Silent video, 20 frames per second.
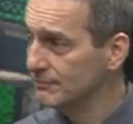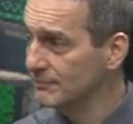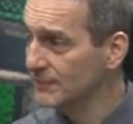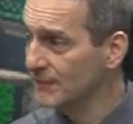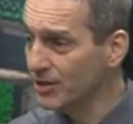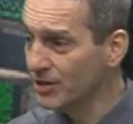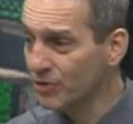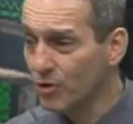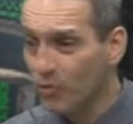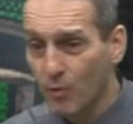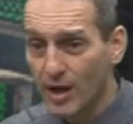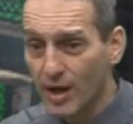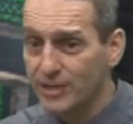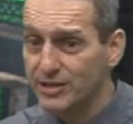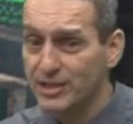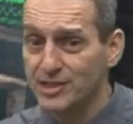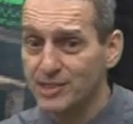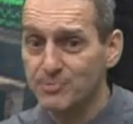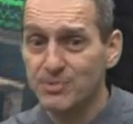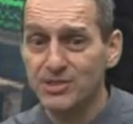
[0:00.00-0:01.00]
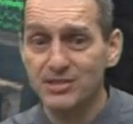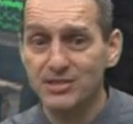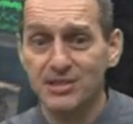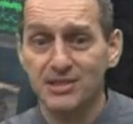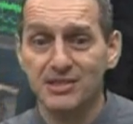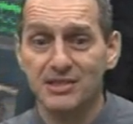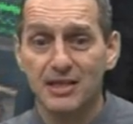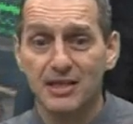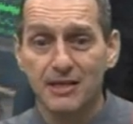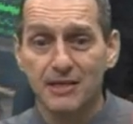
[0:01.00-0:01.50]
I don't know why you guys missed
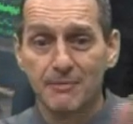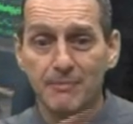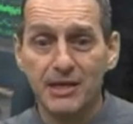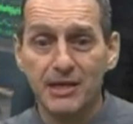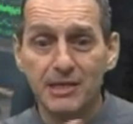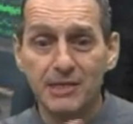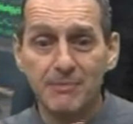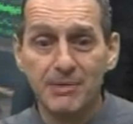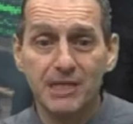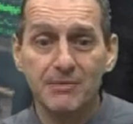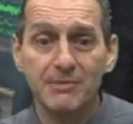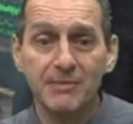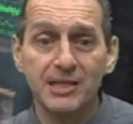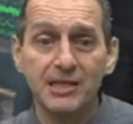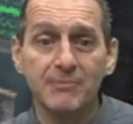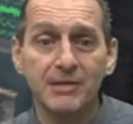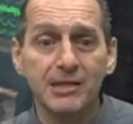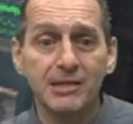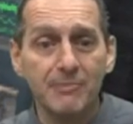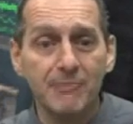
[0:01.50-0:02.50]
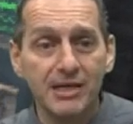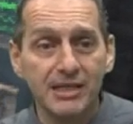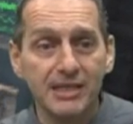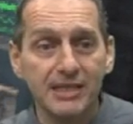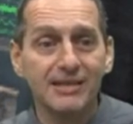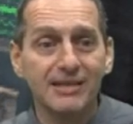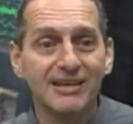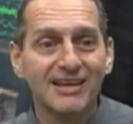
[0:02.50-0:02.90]
this. Money, money, money, money, money.